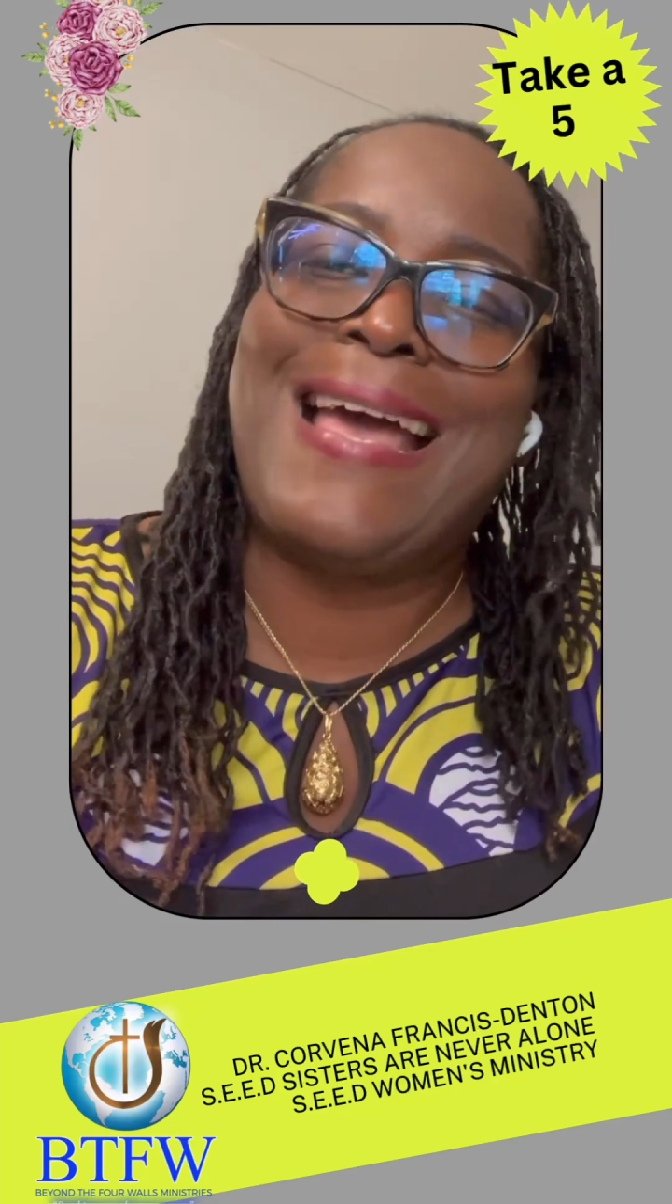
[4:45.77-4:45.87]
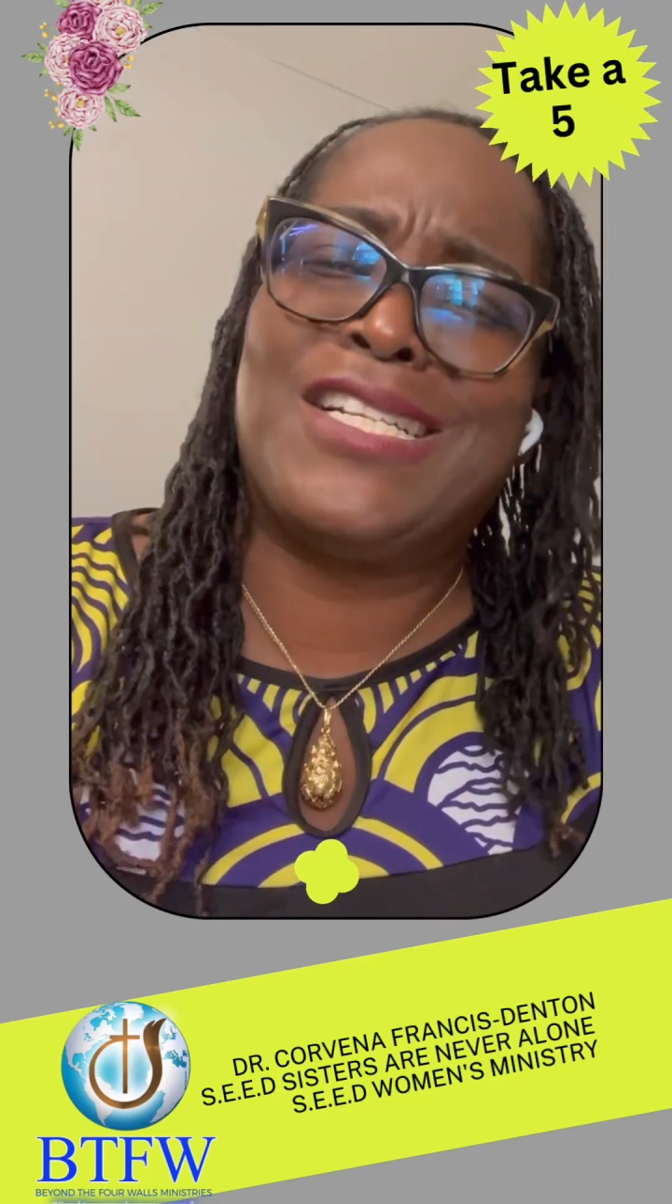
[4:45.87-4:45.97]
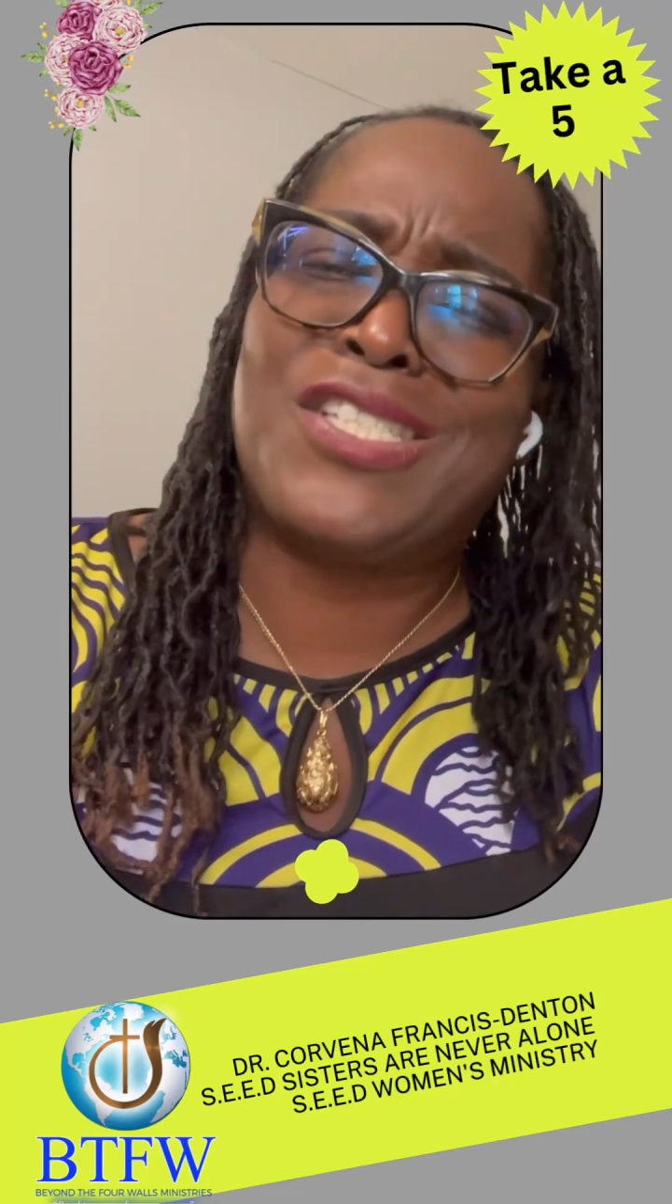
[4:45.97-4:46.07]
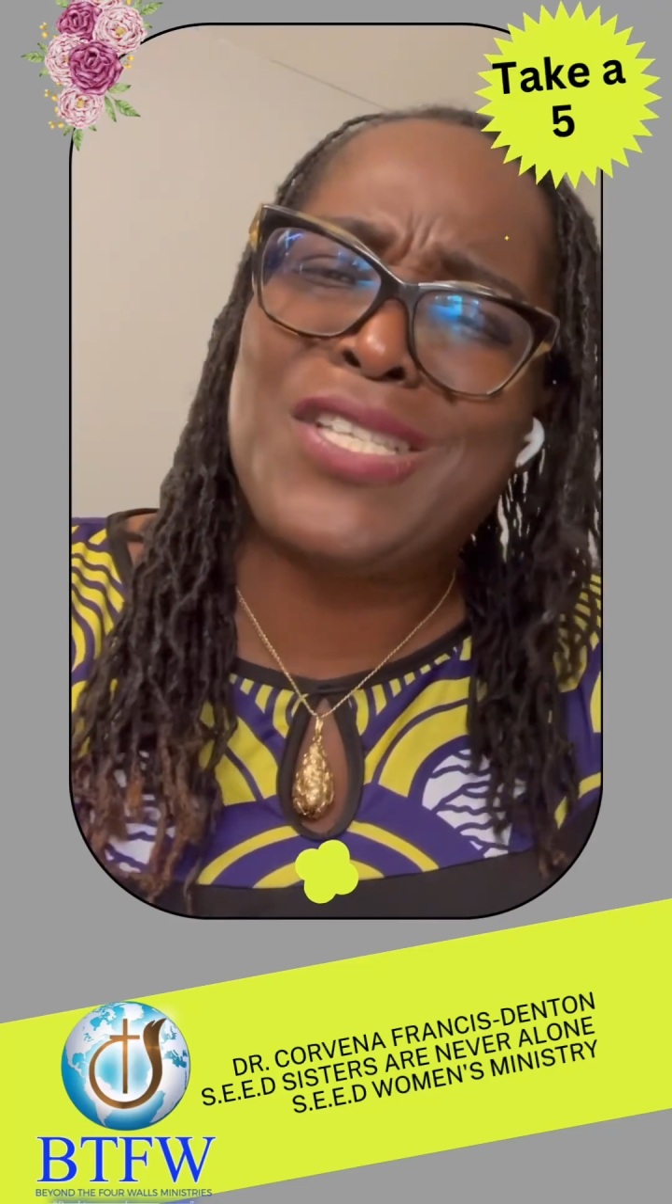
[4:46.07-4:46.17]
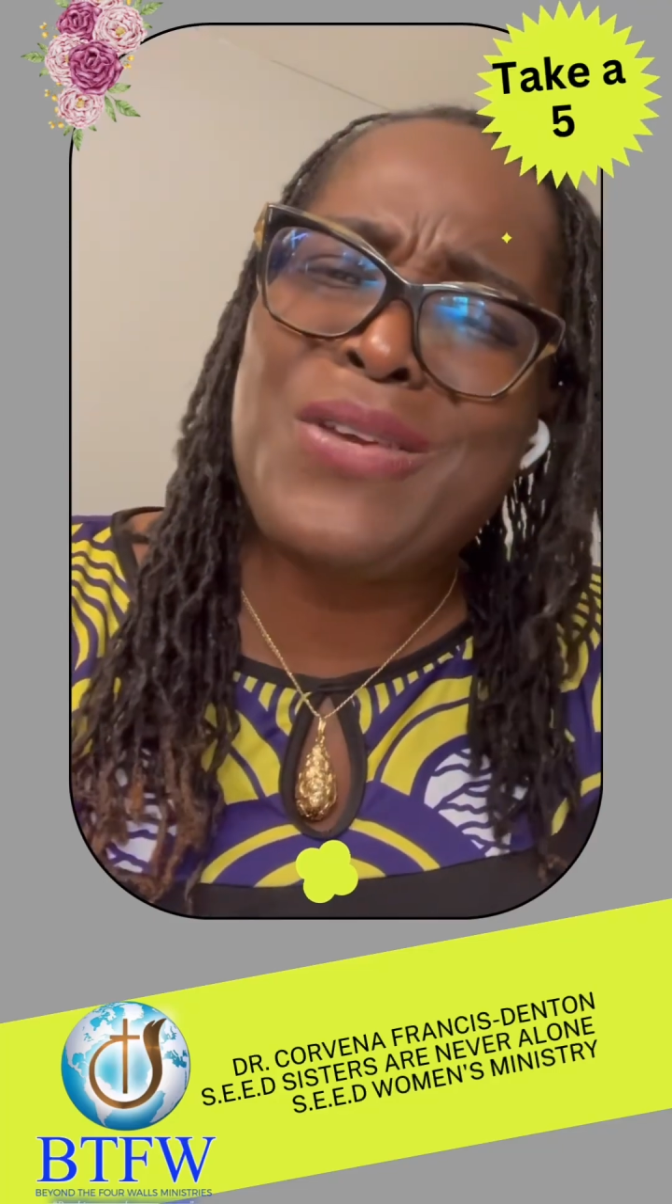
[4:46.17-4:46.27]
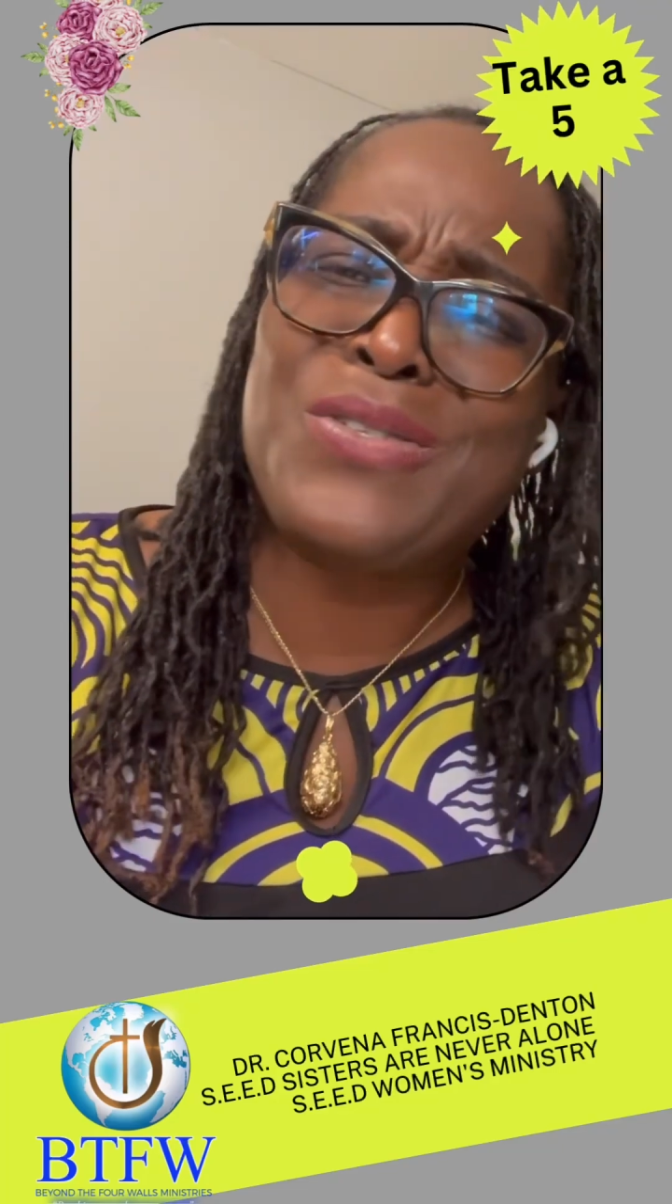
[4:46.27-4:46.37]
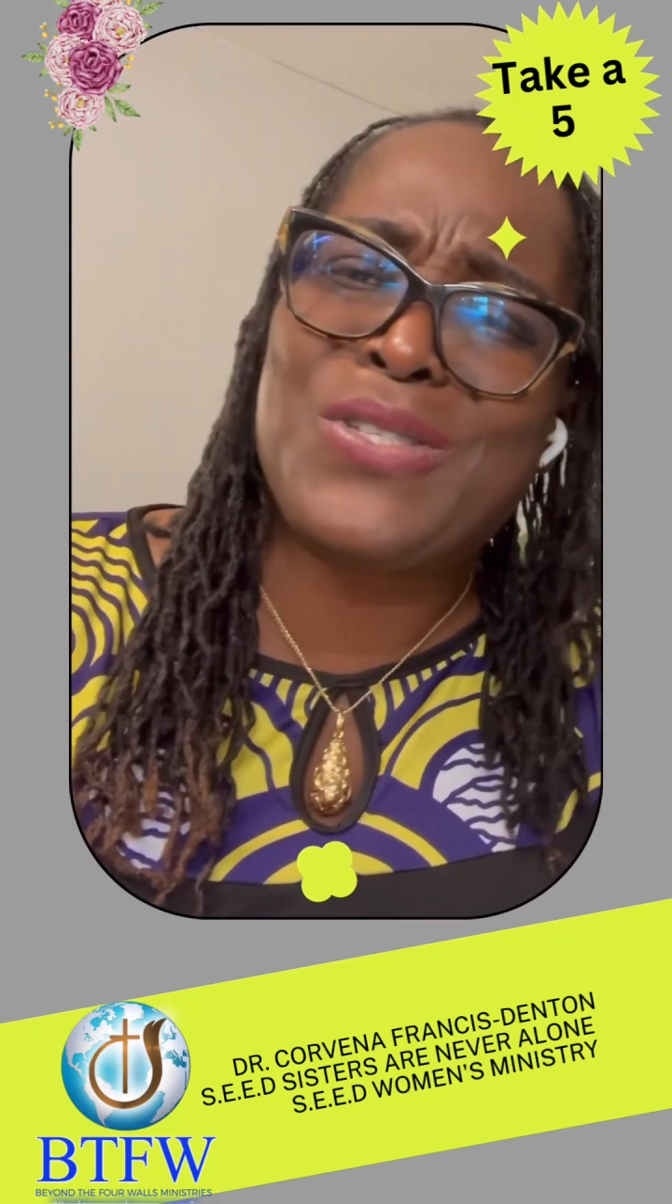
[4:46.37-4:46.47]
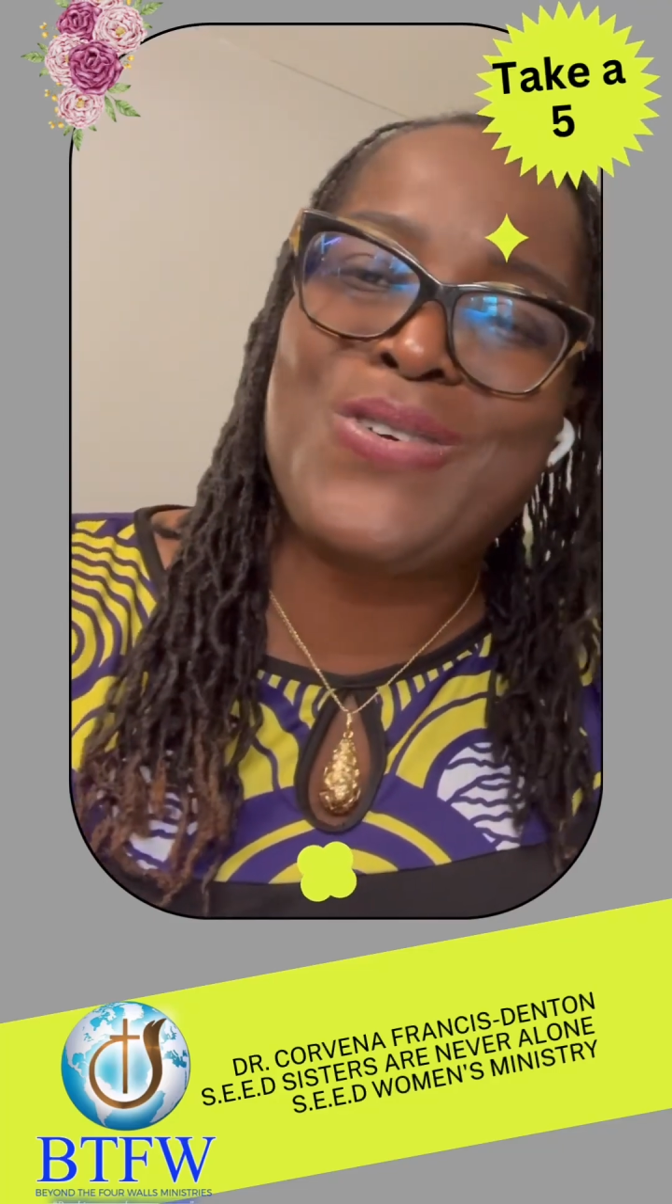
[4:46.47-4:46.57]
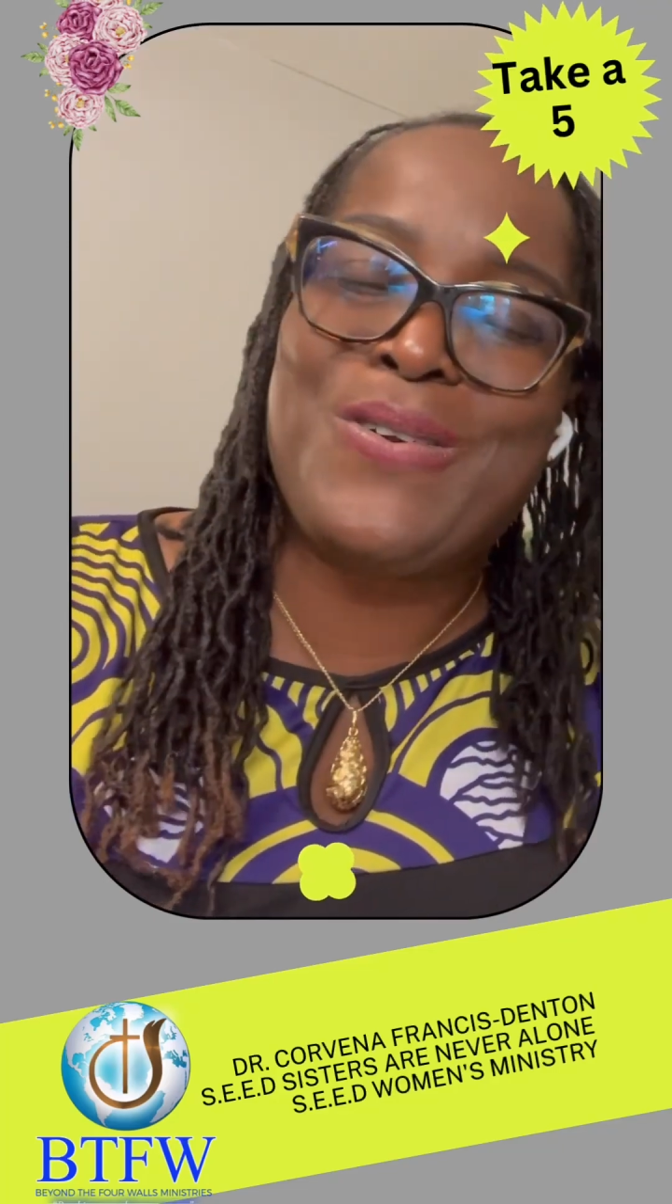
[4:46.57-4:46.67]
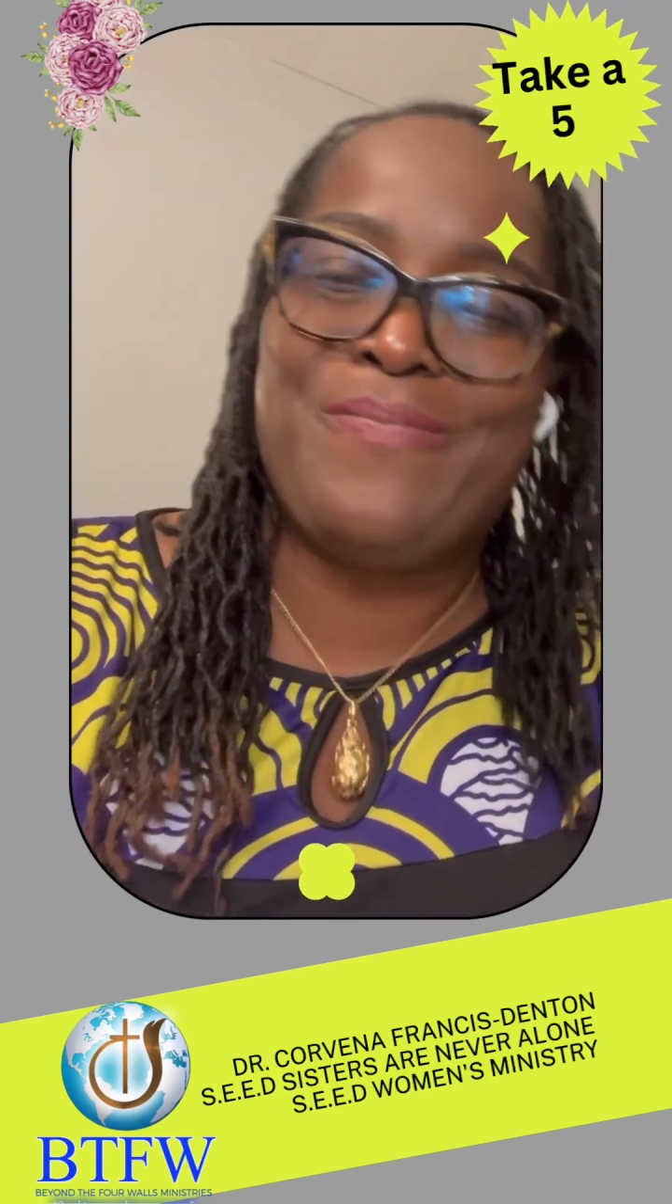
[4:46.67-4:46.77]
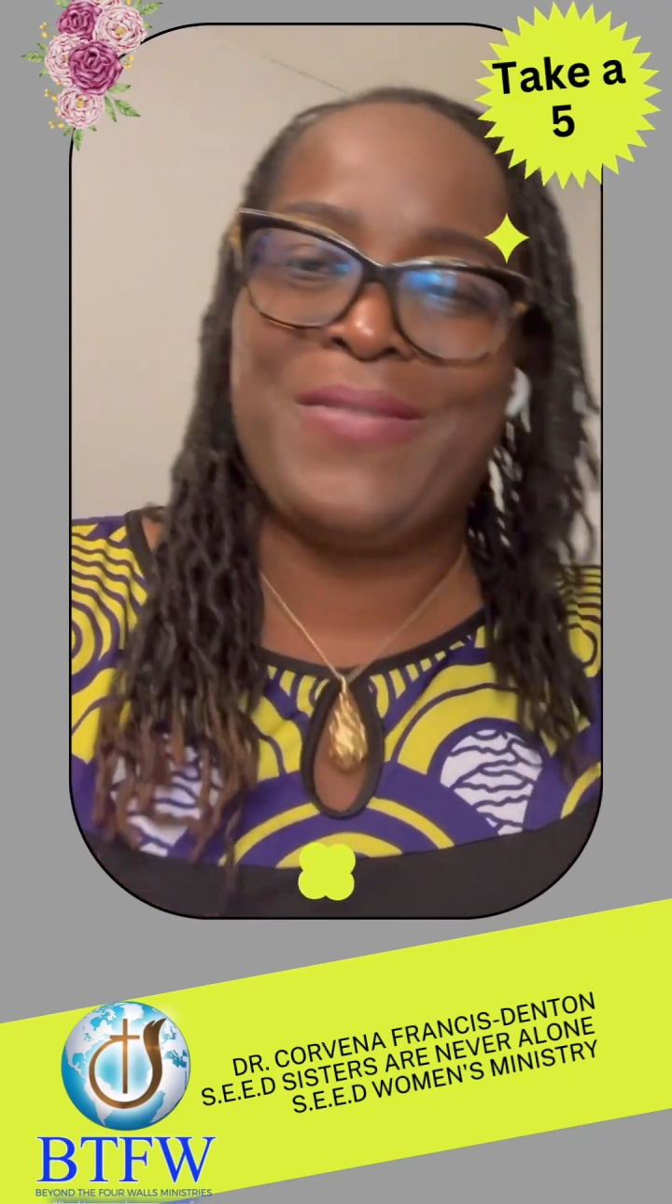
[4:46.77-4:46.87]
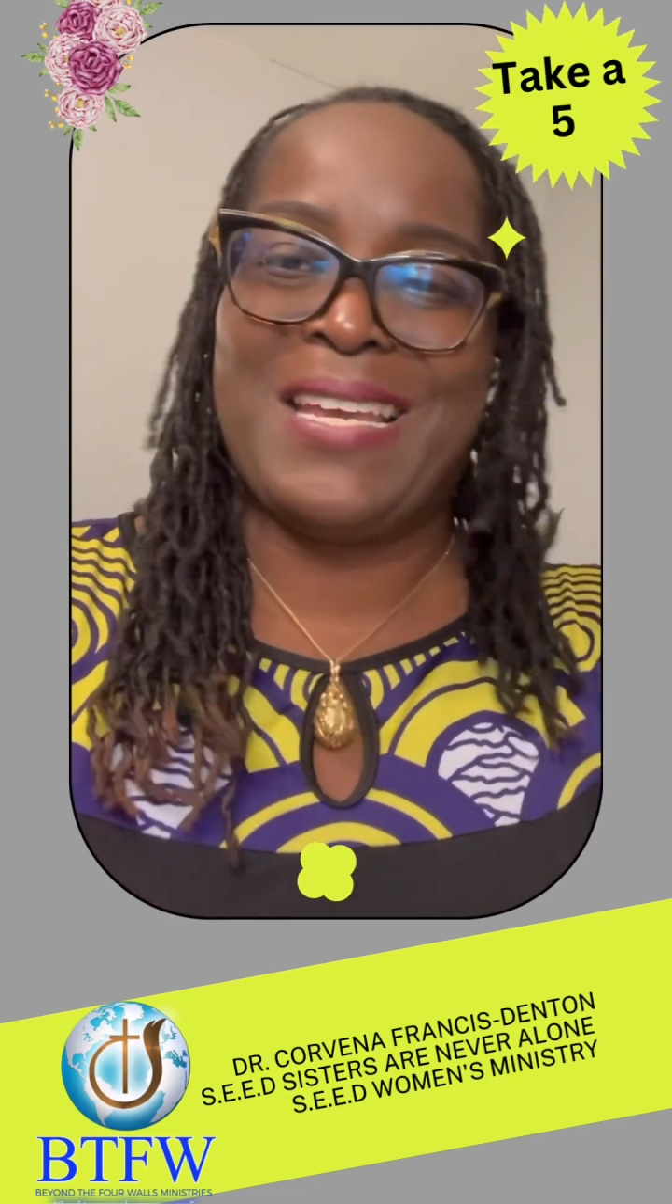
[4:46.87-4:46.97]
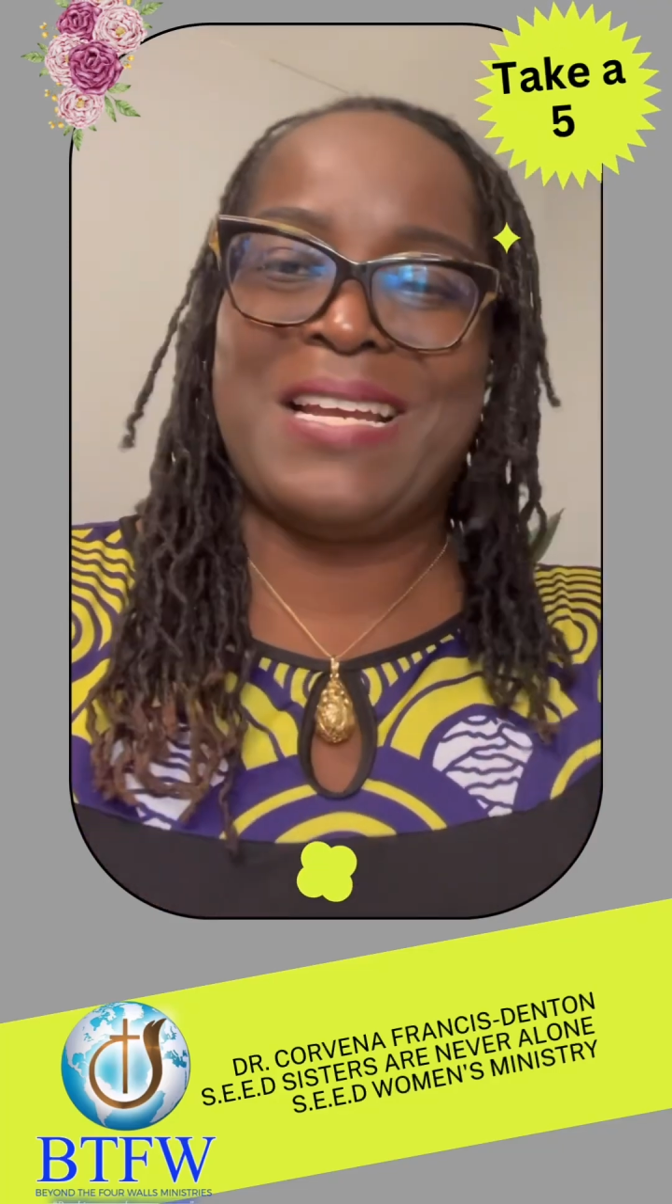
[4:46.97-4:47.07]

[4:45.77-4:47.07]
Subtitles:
and see you soon